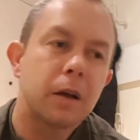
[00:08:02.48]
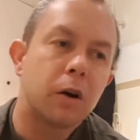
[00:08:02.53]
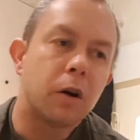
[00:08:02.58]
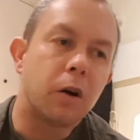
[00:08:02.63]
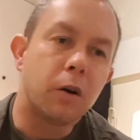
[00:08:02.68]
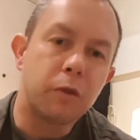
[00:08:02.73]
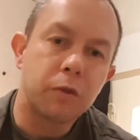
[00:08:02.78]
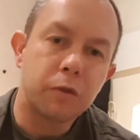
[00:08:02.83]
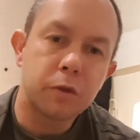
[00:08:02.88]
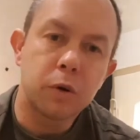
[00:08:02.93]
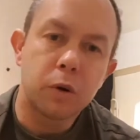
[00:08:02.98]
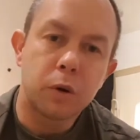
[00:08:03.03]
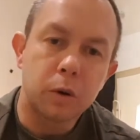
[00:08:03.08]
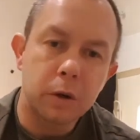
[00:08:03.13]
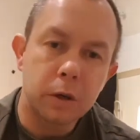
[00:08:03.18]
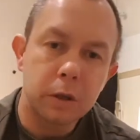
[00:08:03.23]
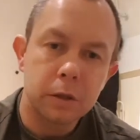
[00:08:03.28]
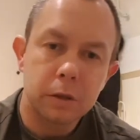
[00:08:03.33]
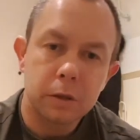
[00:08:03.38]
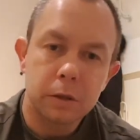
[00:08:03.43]
Of
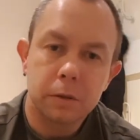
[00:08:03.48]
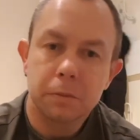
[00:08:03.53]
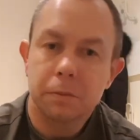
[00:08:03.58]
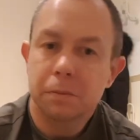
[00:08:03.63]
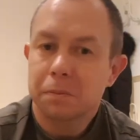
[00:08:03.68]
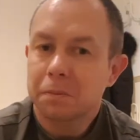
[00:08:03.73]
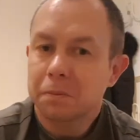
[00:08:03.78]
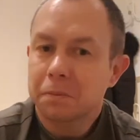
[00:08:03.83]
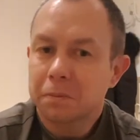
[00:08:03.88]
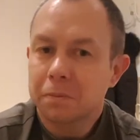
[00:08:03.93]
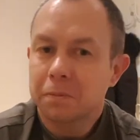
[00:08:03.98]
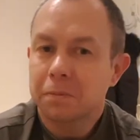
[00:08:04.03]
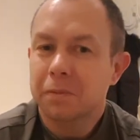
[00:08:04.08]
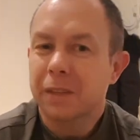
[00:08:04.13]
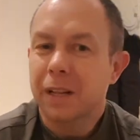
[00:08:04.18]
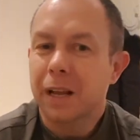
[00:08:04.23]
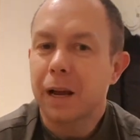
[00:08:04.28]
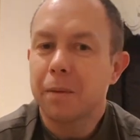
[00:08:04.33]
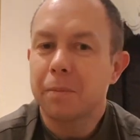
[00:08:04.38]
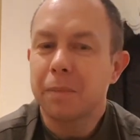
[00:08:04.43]
course,
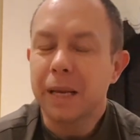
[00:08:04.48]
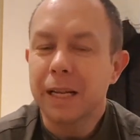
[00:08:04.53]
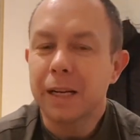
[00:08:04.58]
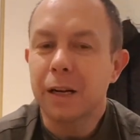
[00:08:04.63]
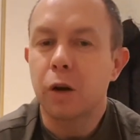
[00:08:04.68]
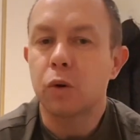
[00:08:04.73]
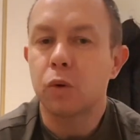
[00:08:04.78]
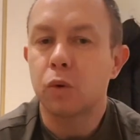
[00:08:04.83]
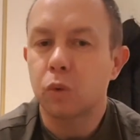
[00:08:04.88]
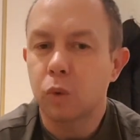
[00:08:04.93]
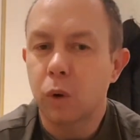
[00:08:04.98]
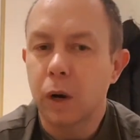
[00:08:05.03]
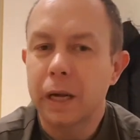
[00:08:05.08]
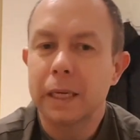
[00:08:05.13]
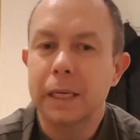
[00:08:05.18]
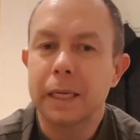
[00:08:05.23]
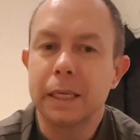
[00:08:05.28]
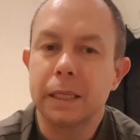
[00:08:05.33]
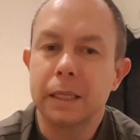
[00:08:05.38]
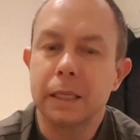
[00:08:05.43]
I mean,
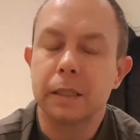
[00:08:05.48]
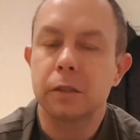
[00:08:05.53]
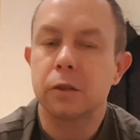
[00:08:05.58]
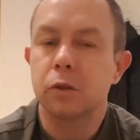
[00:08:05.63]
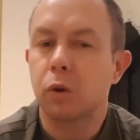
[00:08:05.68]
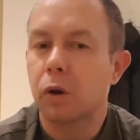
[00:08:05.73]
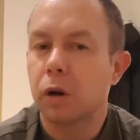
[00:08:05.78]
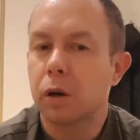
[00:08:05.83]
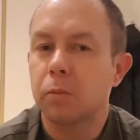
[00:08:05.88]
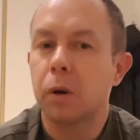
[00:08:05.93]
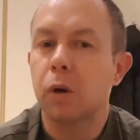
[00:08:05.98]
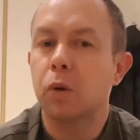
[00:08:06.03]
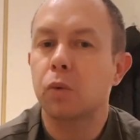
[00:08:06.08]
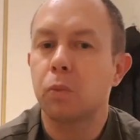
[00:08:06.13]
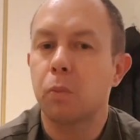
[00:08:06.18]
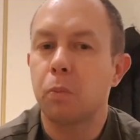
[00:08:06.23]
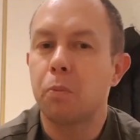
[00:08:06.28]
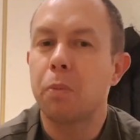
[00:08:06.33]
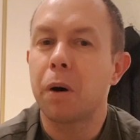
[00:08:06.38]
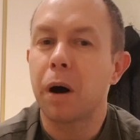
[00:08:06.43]
running is all about
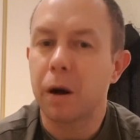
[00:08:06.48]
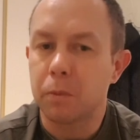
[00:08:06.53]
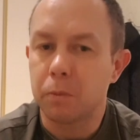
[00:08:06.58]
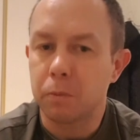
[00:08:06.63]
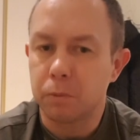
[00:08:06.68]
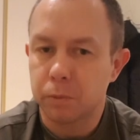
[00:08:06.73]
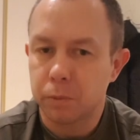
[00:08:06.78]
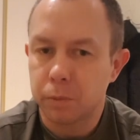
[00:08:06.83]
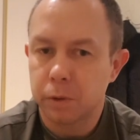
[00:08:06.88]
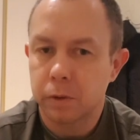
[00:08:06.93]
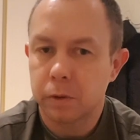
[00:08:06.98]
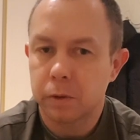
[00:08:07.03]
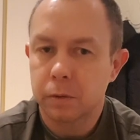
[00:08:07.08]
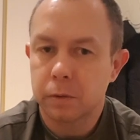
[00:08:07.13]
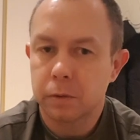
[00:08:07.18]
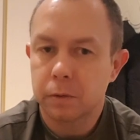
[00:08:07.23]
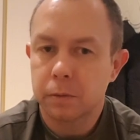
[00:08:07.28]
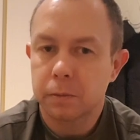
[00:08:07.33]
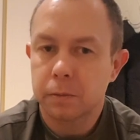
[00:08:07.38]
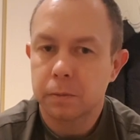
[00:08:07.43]
pump.
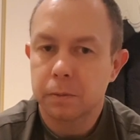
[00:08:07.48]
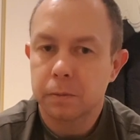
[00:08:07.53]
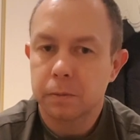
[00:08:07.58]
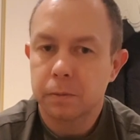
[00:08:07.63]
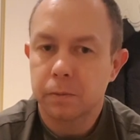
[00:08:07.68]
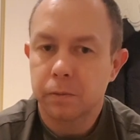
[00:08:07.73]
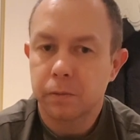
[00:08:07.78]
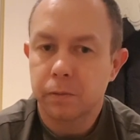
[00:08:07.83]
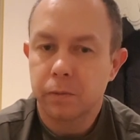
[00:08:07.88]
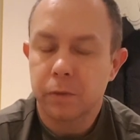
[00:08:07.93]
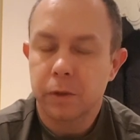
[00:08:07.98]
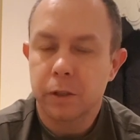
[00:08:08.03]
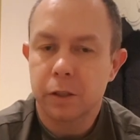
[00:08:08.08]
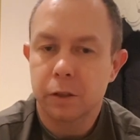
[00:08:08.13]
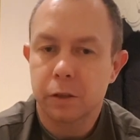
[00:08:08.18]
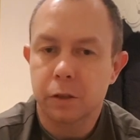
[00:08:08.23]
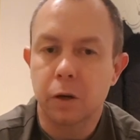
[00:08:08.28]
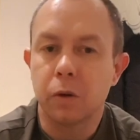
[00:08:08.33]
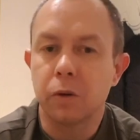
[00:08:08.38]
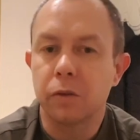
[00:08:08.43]

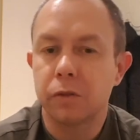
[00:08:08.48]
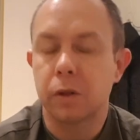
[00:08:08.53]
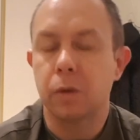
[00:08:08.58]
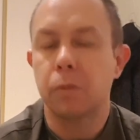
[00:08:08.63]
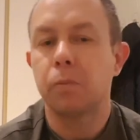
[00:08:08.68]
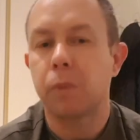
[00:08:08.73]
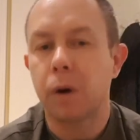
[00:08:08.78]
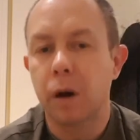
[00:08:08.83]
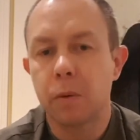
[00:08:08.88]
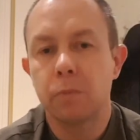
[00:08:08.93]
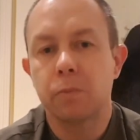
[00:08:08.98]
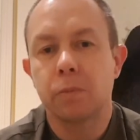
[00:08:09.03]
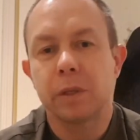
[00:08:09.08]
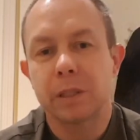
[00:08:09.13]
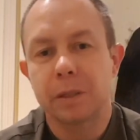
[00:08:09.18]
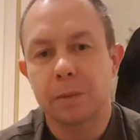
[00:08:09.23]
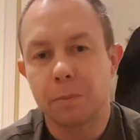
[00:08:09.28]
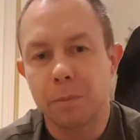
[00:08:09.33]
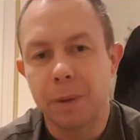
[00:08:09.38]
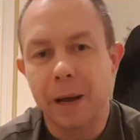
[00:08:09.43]
So if the pump is
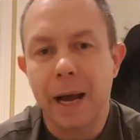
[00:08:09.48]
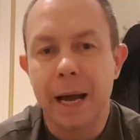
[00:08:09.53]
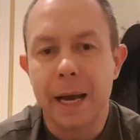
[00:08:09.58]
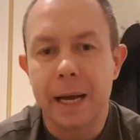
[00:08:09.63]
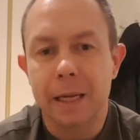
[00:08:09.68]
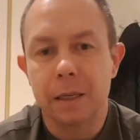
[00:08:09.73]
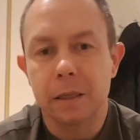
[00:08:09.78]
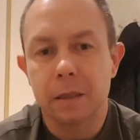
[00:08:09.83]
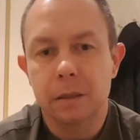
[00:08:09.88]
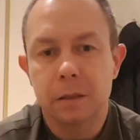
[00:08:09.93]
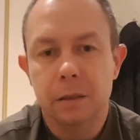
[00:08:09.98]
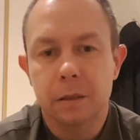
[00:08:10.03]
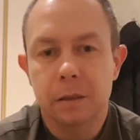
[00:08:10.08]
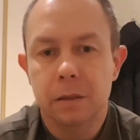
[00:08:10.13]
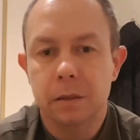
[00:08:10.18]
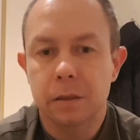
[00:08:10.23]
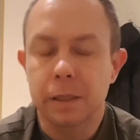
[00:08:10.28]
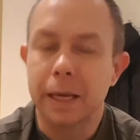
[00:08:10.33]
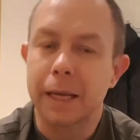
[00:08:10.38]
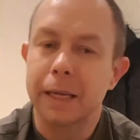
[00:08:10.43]
bad,
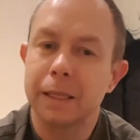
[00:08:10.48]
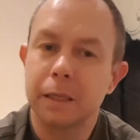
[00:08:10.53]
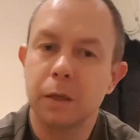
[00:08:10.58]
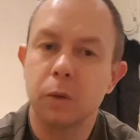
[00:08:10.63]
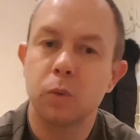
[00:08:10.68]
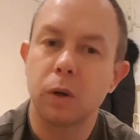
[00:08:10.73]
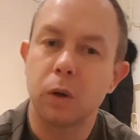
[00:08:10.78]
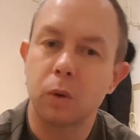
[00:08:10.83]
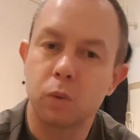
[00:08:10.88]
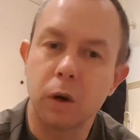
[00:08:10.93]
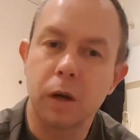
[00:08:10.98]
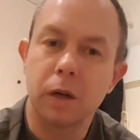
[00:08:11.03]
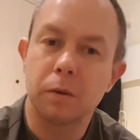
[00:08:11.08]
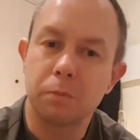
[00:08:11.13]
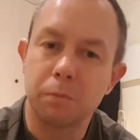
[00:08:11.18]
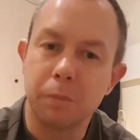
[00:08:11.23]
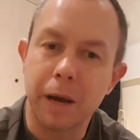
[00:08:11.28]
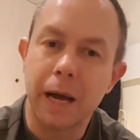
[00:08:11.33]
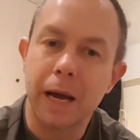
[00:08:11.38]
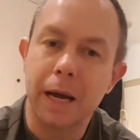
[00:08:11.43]
the engine will run
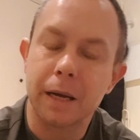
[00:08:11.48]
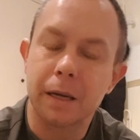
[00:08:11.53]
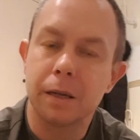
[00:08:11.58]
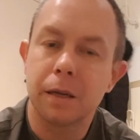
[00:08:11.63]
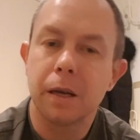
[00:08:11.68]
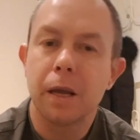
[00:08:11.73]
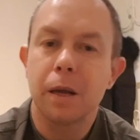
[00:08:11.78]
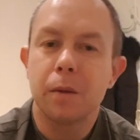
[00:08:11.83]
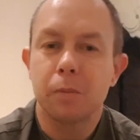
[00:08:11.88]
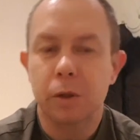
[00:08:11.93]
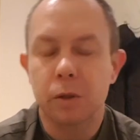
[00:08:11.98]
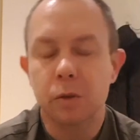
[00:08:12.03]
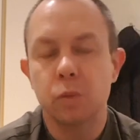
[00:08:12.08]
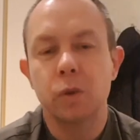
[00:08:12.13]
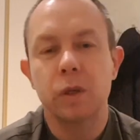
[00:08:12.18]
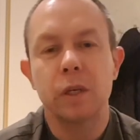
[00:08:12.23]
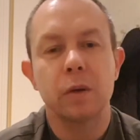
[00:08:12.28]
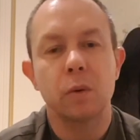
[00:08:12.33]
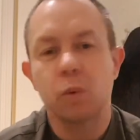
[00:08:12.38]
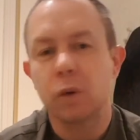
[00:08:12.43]
bad. But
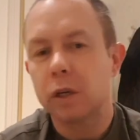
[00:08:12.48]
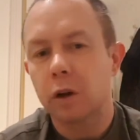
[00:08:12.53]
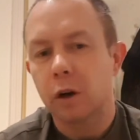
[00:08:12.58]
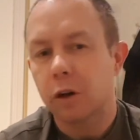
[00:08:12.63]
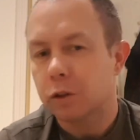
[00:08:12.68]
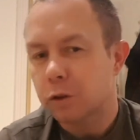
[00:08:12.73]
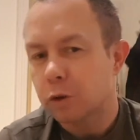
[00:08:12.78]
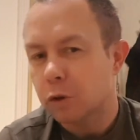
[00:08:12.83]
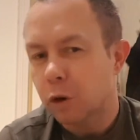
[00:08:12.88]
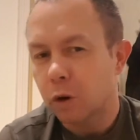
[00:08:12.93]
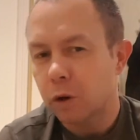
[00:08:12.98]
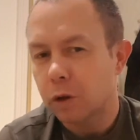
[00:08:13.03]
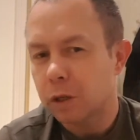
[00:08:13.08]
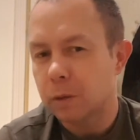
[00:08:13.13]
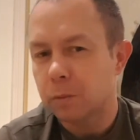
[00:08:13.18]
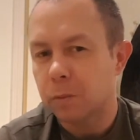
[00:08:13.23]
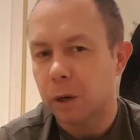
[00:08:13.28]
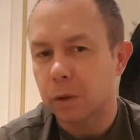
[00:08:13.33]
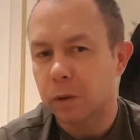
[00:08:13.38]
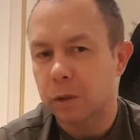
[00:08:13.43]
we can't talk
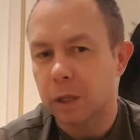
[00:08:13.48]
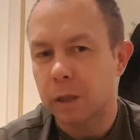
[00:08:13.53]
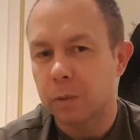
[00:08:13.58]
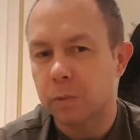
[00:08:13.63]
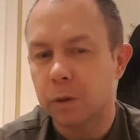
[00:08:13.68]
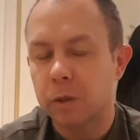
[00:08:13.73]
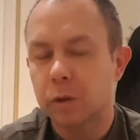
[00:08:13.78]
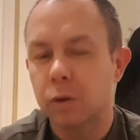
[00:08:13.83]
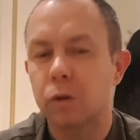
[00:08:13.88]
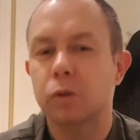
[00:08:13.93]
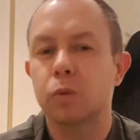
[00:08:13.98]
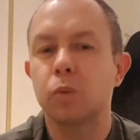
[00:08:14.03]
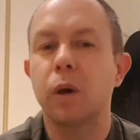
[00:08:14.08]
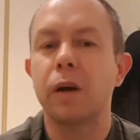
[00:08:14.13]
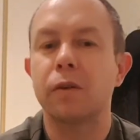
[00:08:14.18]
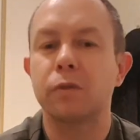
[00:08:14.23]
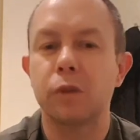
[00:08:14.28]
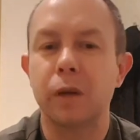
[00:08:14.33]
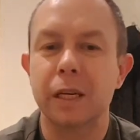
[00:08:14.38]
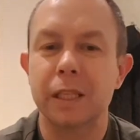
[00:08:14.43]
about that because we
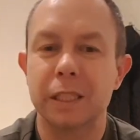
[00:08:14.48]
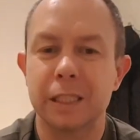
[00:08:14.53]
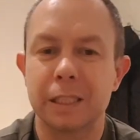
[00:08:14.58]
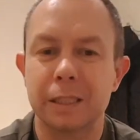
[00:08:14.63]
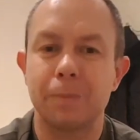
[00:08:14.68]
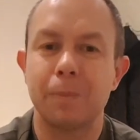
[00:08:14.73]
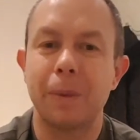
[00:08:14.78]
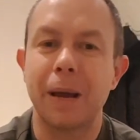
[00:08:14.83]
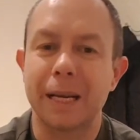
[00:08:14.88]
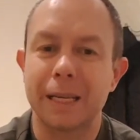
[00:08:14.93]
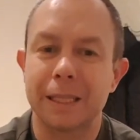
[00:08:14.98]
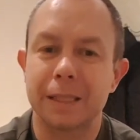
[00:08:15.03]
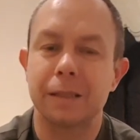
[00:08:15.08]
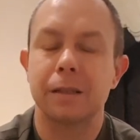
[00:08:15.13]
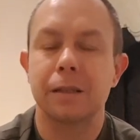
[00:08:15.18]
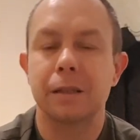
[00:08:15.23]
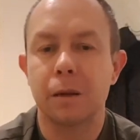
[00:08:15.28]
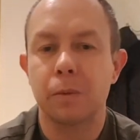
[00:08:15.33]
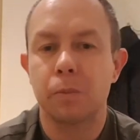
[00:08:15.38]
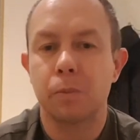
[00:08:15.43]
have to expect
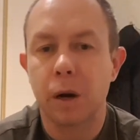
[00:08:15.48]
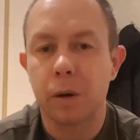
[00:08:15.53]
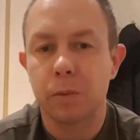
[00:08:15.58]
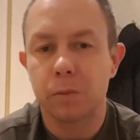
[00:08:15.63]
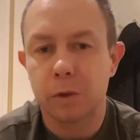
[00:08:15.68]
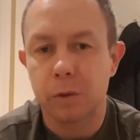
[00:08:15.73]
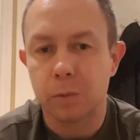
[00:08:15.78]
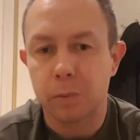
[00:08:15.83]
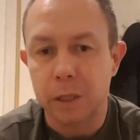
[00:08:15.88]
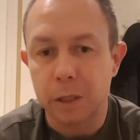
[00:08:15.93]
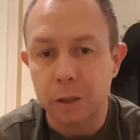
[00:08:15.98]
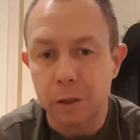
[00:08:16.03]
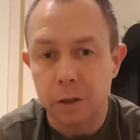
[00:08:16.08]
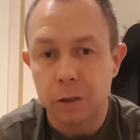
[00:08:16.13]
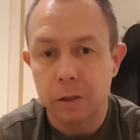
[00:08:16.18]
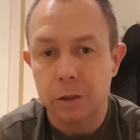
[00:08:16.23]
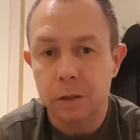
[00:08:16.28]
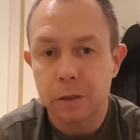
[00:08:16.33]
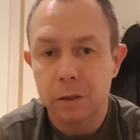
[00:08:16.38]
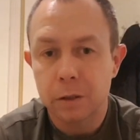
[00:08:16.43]
the pump to be
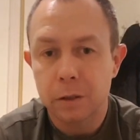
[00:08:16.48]
good.